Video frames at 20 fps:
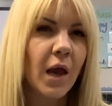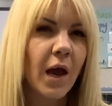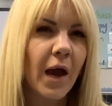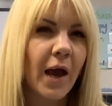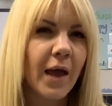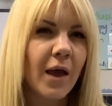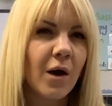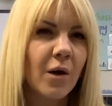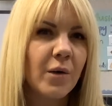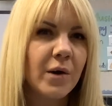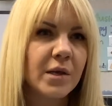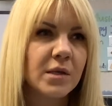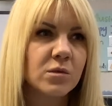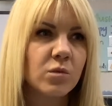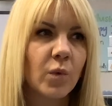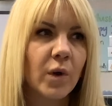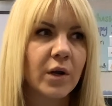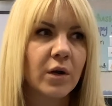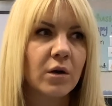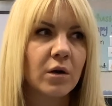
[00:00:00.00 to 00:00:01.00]
I always
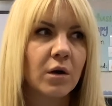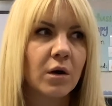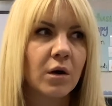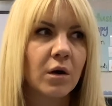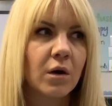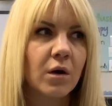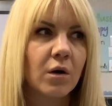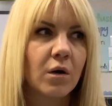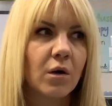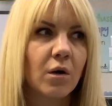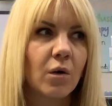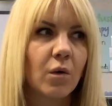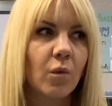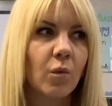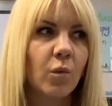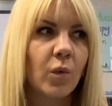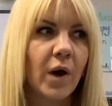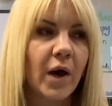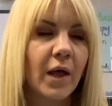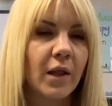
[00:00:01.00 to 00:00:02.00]
wonder
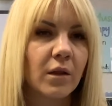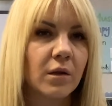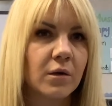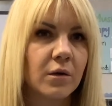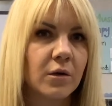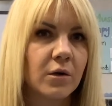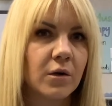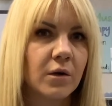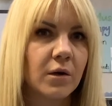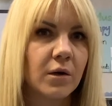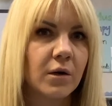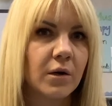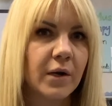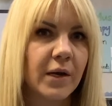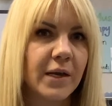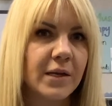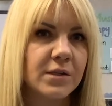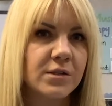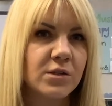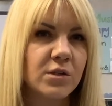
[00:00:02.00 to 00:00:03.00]
what a learner
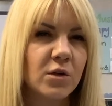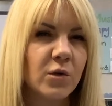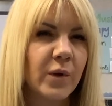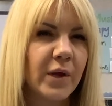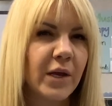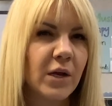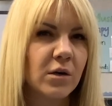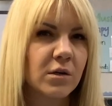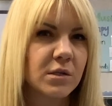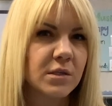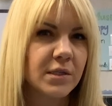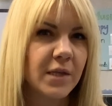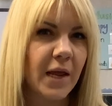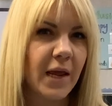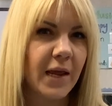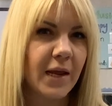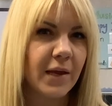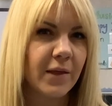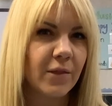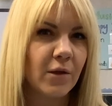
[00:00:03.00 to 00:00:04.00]
is doing or
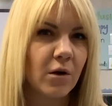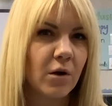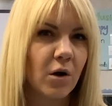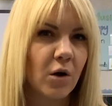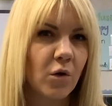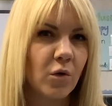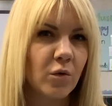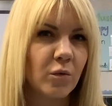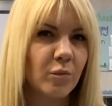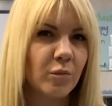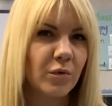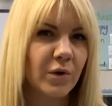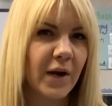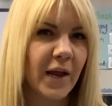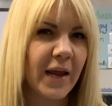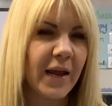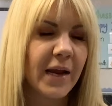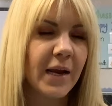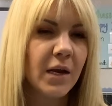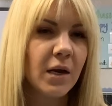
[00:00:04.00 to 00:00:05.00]
saying in their own
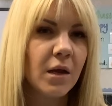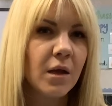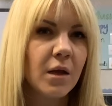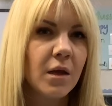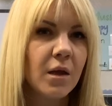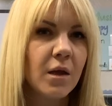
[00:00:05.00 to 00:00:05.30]
brain,